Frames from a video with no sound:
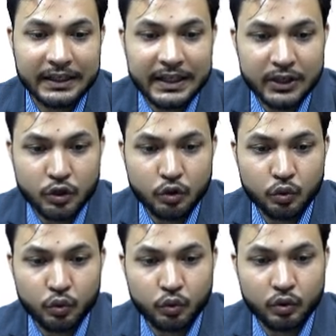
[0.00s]
these
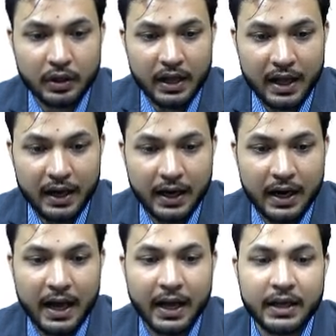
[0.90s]
two
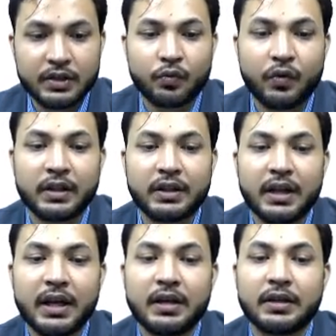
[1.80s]
lines, when
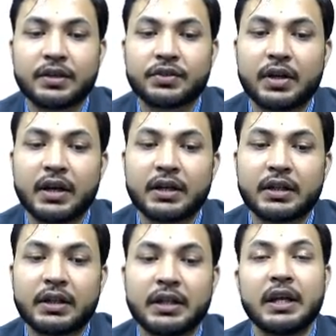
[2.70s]
they intersect,
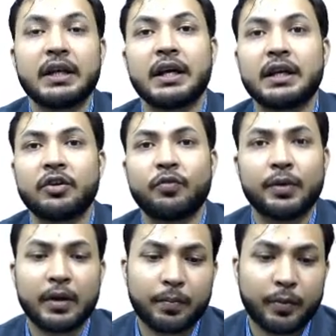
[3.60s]
they can give
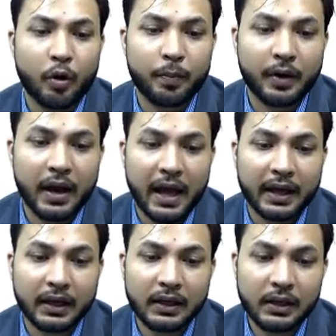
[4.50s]
me a proper
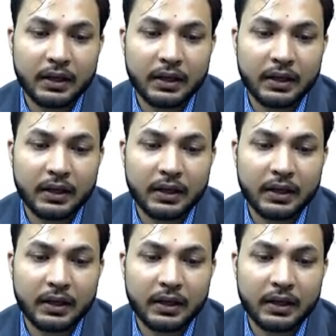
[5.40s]
angle